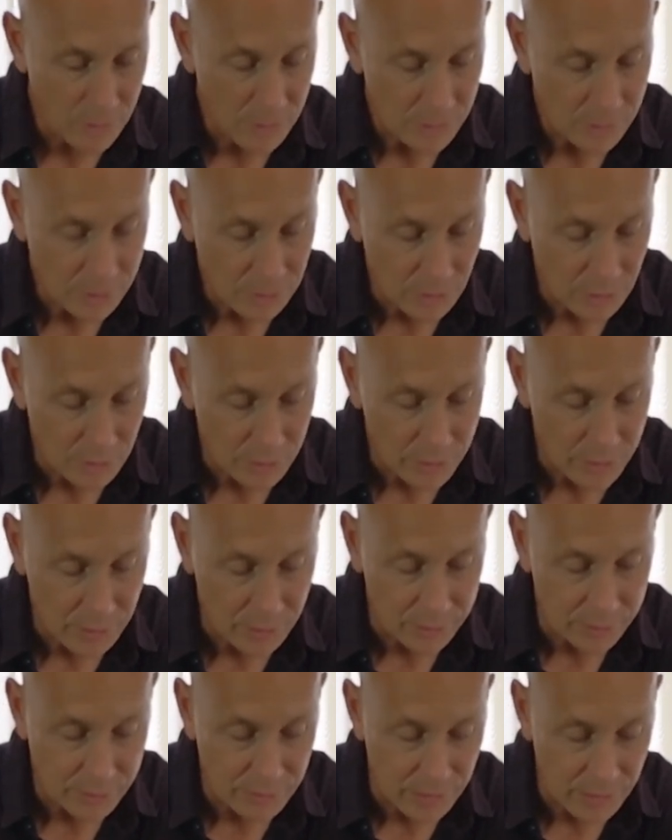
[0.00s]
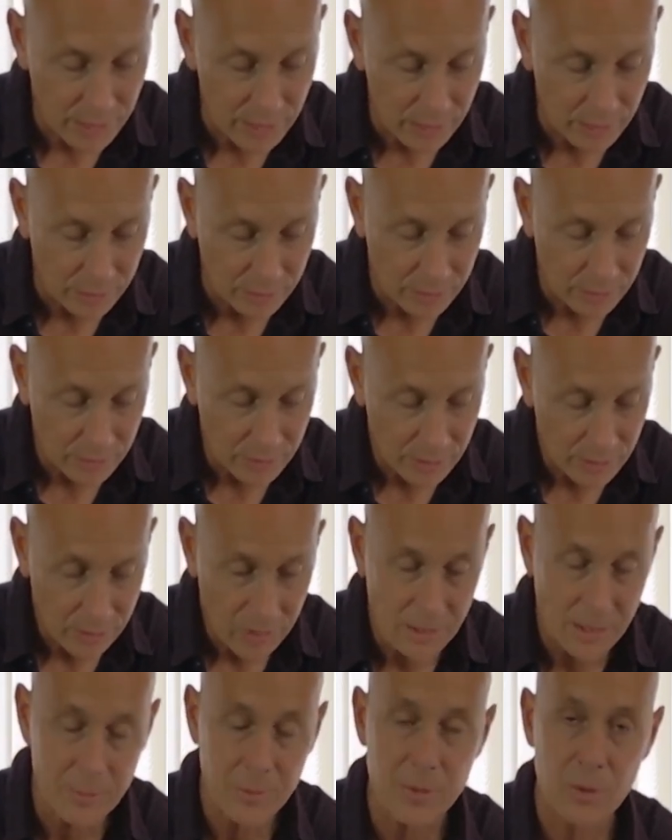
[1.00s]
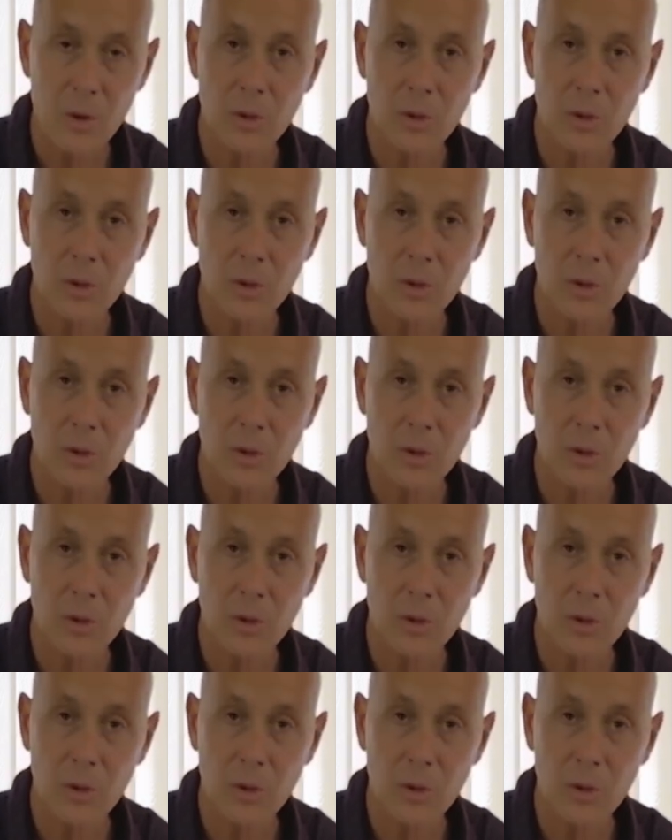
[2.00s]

So if we come down, then we're